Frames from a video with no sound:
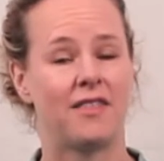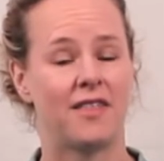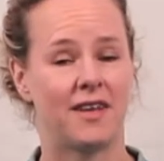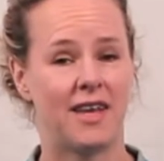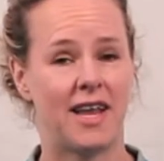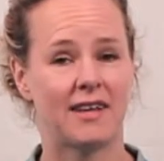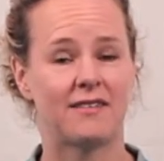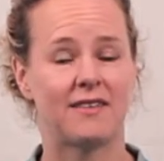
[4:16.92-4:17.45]
The
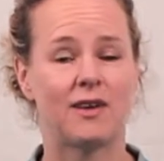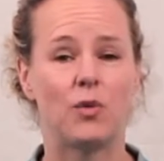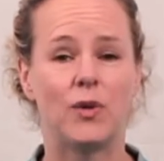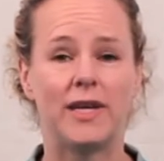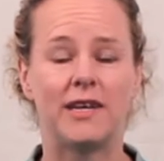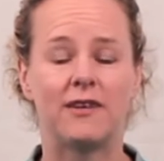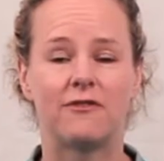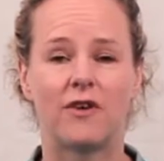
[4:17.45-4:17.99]
next thing
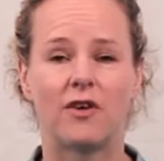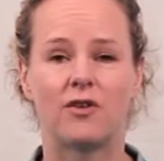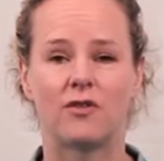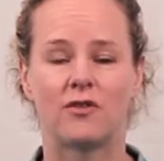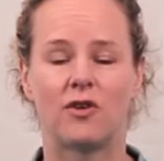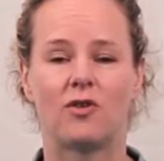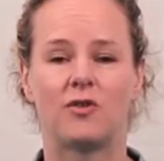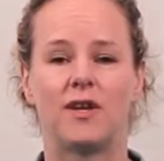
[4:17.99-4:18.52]
we need to
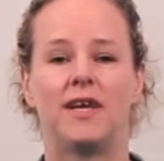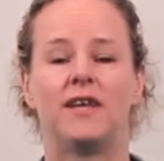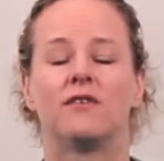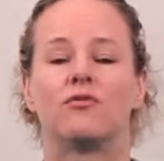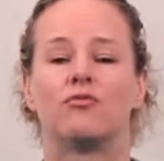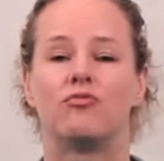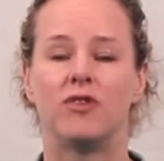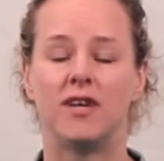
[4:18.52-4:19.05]
focus on
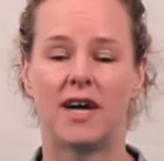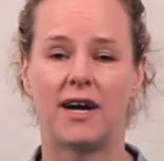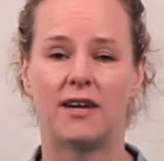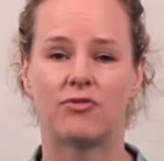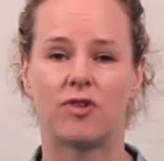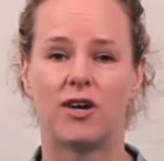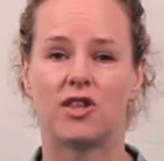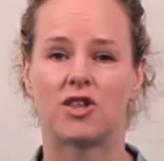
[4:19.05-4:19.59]
is
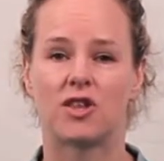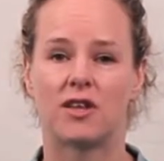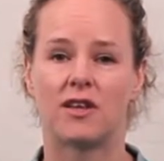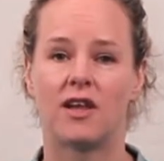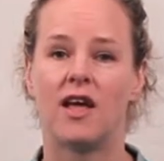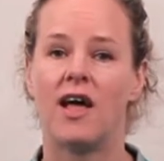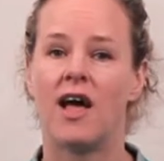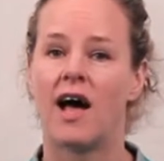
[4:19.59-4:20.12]

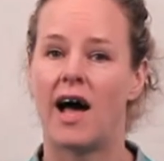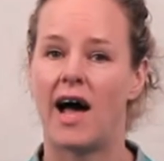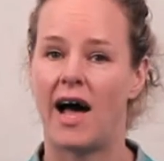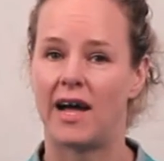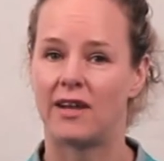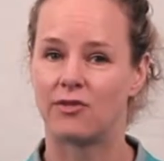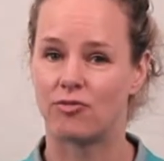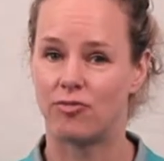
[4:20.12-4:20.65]
rehydration
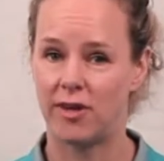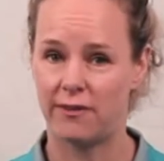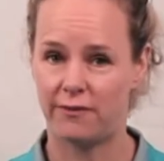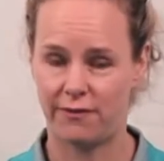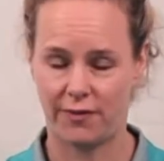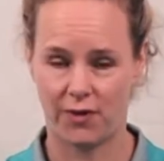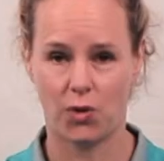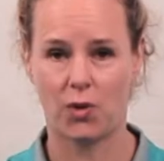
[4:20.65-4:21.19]
and
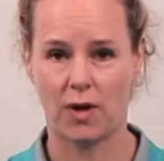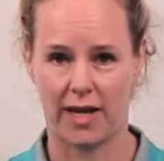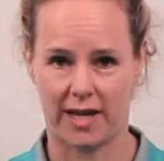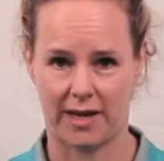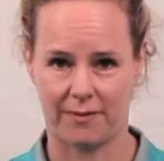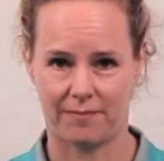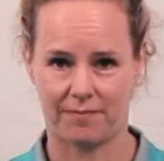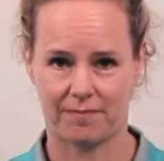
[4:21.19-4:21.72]

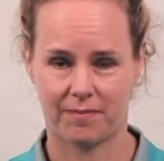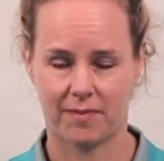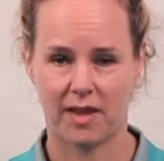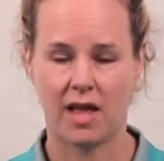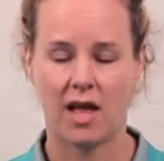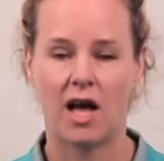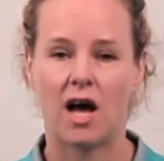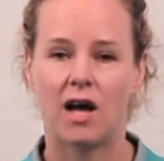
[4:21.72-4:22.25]
refueling.
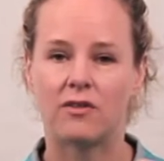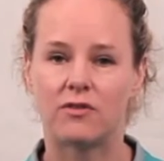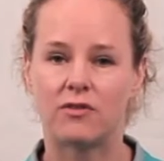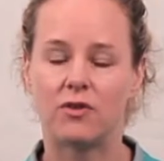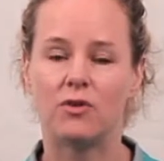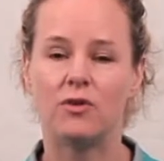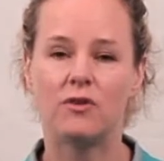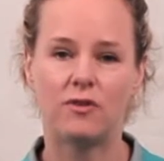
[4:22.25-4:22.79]
As
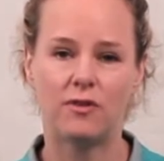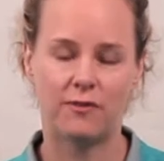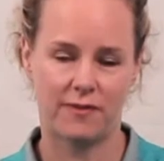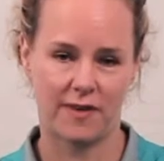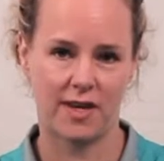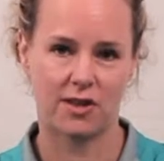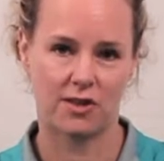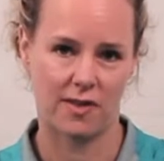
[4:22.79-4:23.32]
soon as you
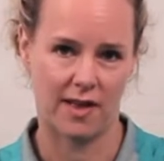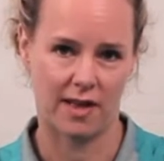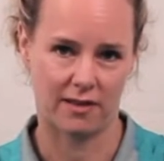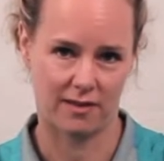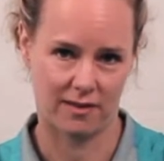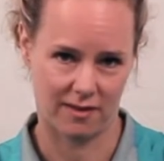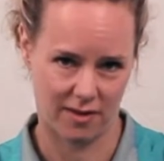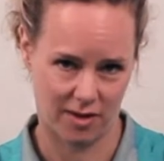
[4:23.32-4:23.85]
finish
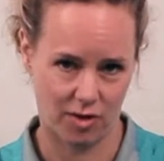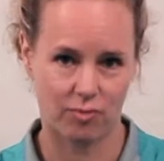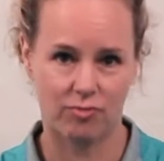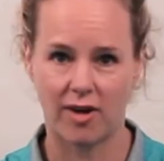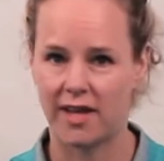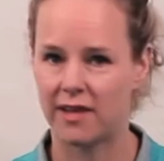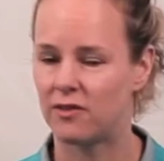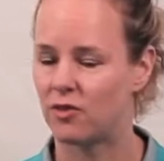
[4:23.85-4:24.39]
your
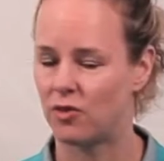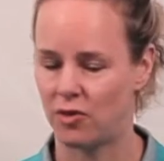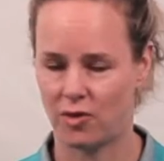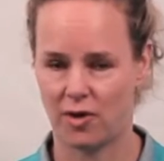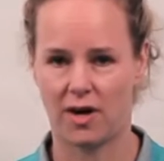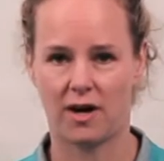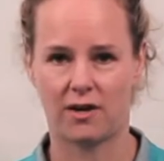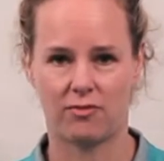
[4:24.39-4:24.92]
race or
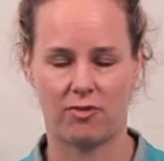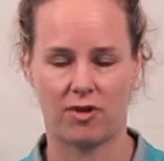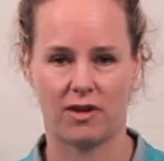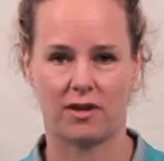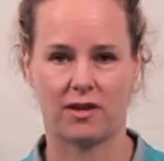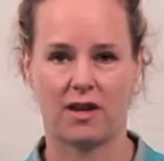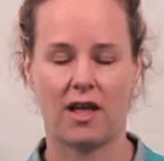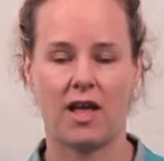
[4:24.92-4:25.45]
your hard
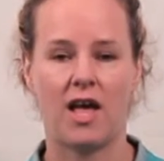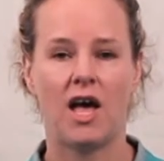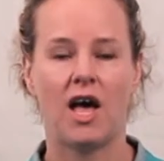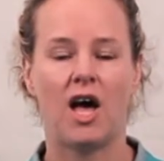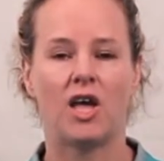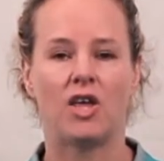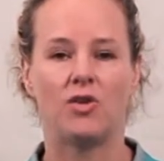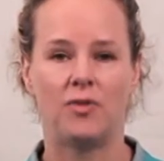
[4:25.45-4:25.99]
run,
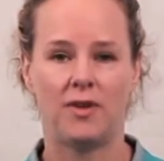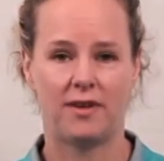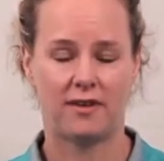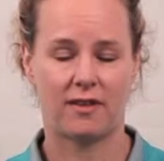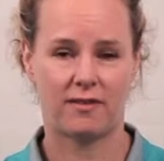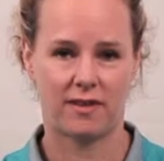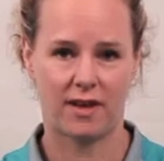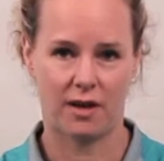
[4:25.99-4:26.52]
you need
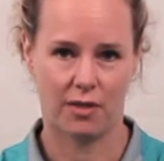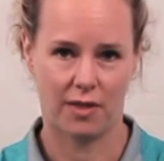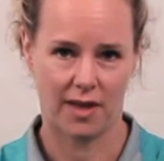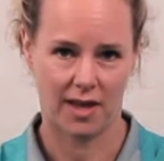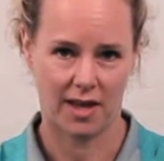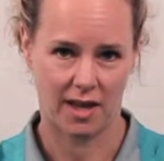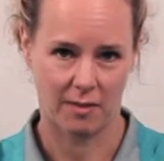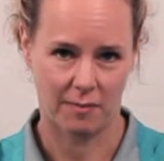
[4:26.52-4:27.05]
to start
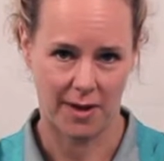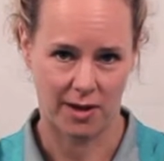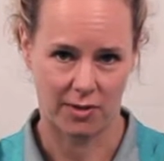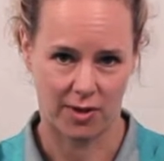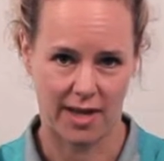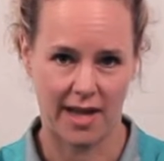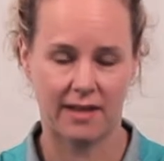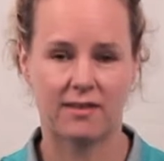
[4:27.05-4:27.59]
thinking
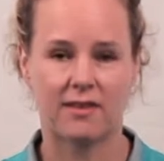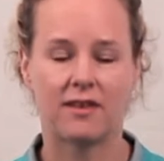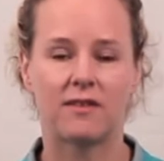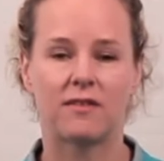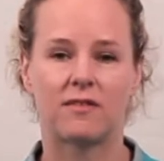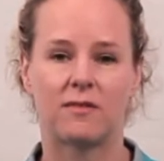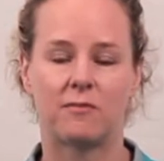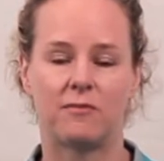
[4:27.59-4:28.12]
about
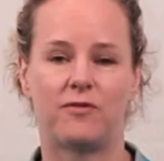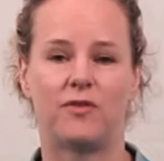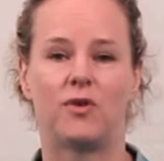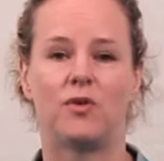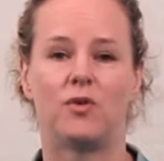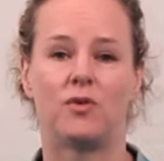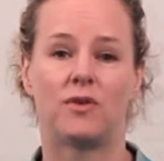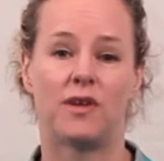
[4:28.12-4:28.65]
getting some
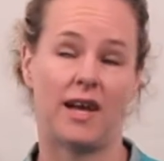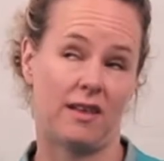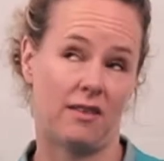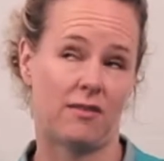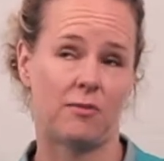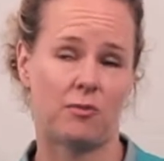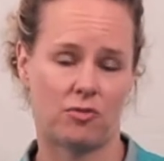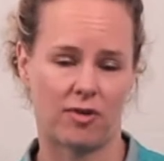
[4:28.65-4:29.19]
food
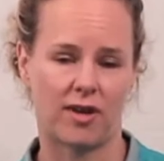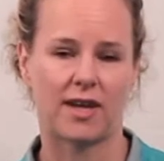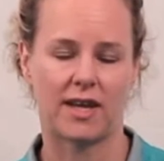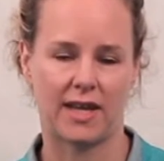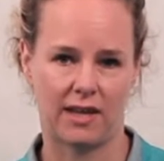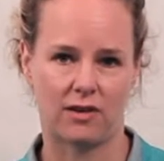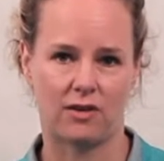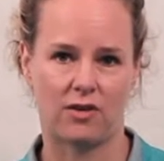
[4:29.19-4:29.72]
and some
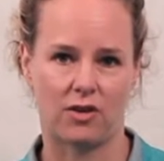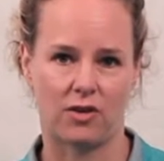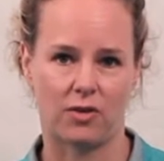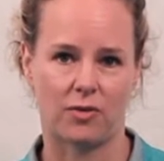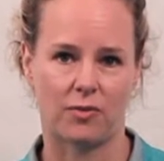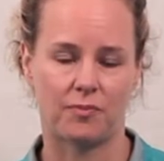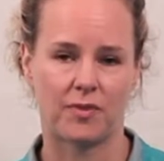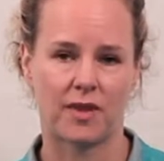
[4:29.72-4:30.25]
drink into you.